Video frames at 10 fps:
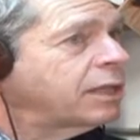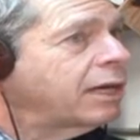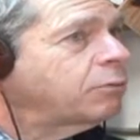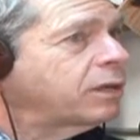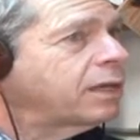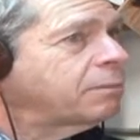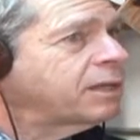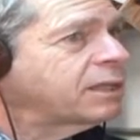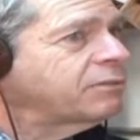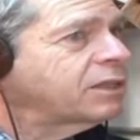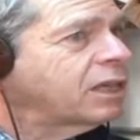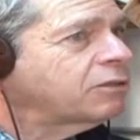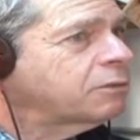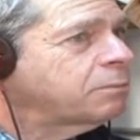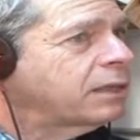that way by giving
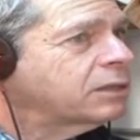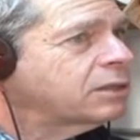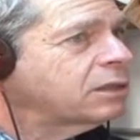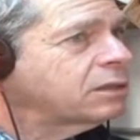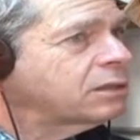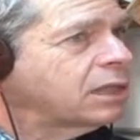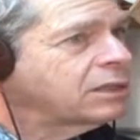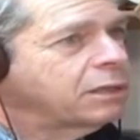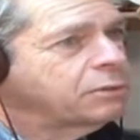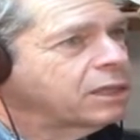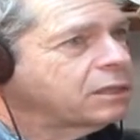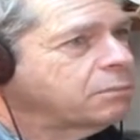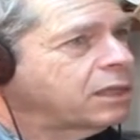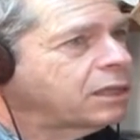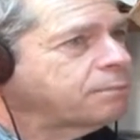$100, and that's how we got the
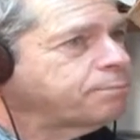money.